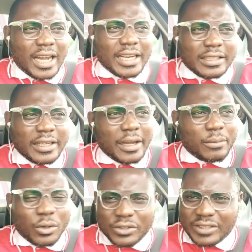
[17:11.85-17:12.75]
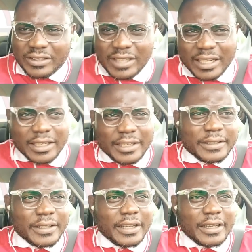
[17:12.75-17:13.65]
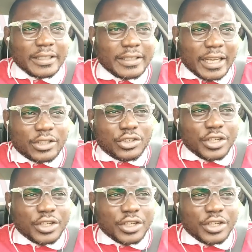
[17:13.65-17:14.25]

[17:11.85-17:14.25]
And consistently, that